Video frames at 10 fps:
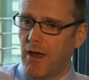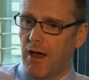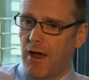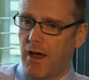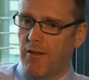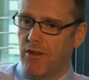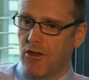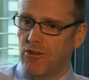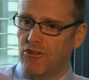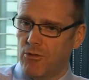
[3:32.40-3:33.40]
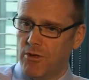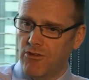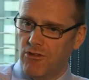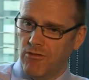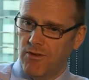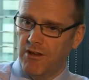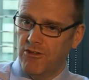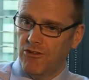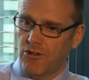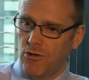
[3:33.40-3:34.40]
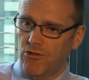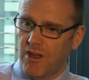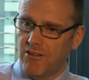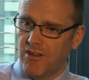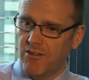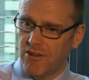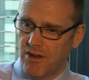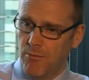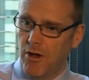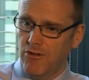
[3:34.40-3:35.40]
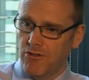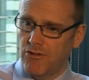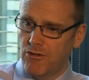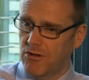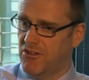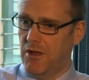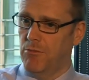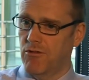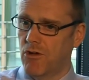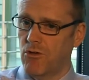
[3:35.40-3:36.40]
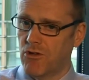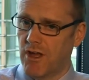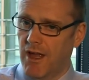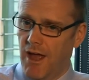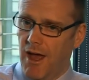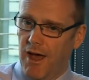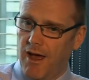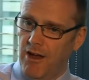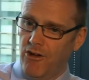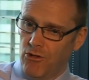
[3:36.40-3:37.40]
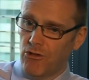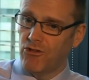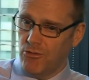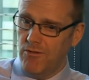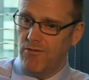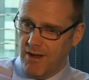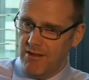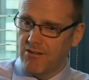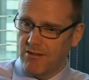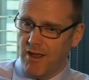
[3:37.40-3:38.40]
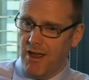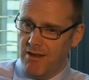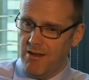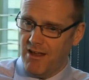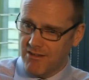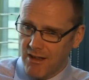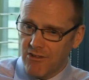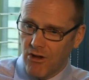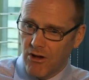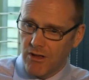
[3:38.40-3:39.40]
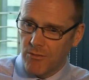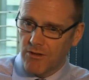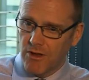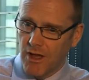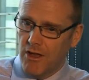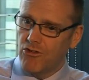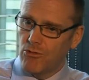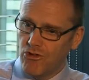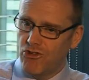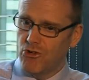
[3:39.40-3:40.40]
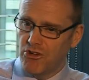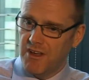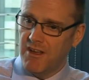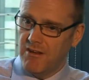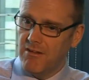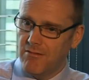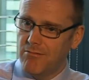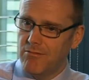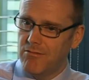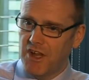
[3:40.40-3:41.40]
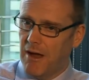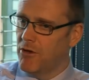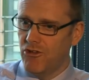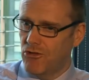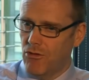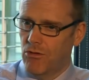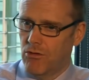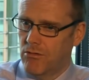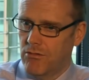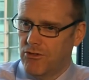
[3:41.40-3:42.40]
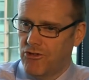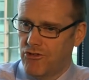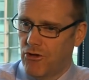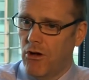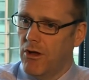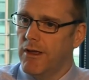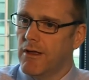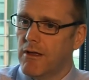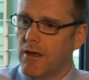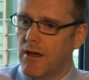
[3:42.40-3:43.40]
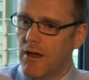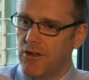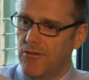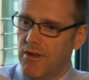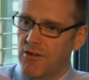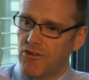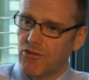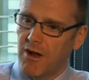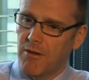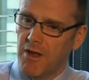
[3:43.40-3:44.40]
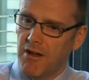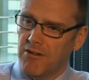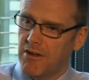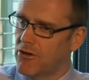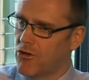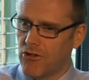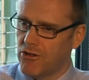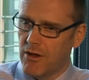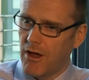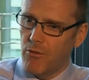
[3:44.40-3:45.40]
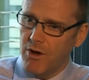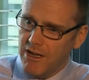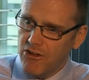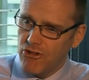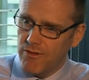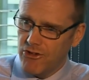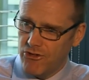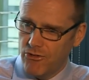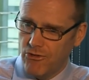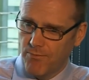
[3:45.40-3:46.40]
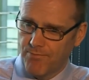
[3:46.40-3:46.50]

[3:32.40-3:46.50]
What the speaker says: And the consequences of failing to disclose assets can amount to contempt of court. And it also invites a hidden assets argument. So in short, it can damage or destroy a defendant's credibility across a range of issues